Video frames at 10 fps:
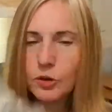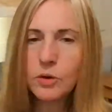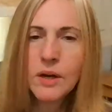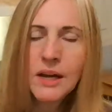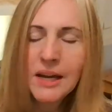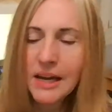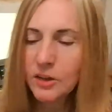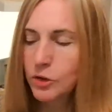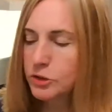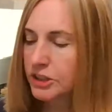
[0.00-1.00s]
So
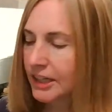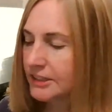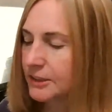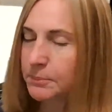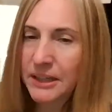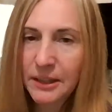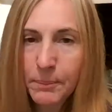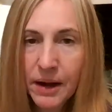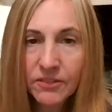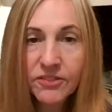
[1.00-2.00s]
it usually ends up being
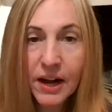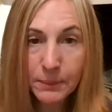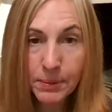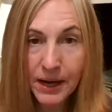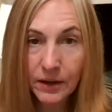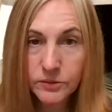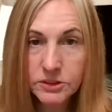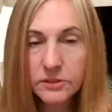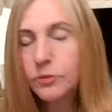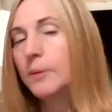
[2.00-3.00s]
about 5
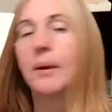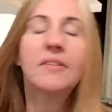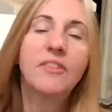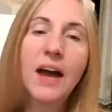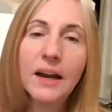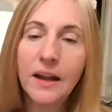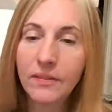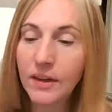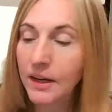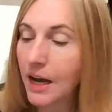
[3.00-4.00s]
pounds of ribeye fat,
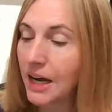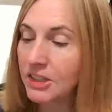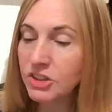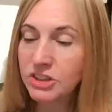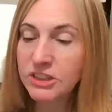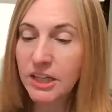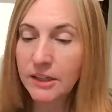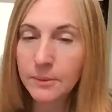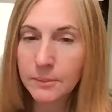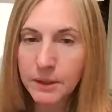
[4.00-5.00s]
and then I just
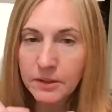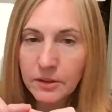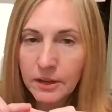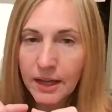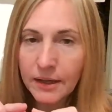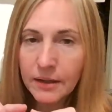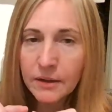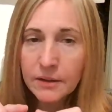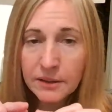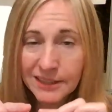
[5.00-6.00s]
cut them into
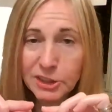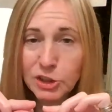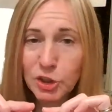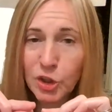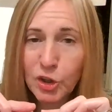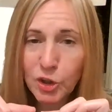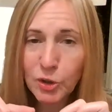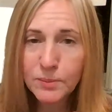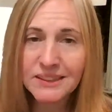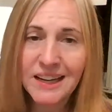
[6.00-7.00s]
like the sugar
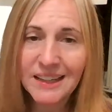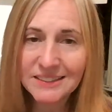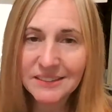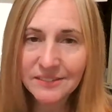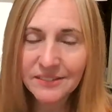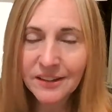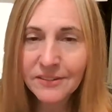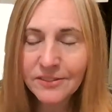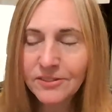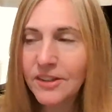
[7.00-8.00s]
cube size
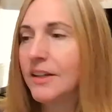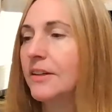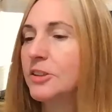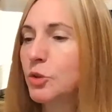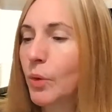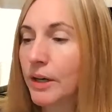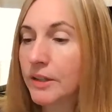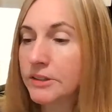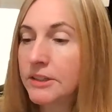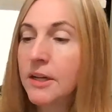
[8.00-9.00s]
of
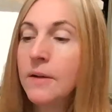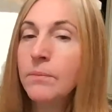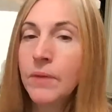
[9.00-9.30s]
squares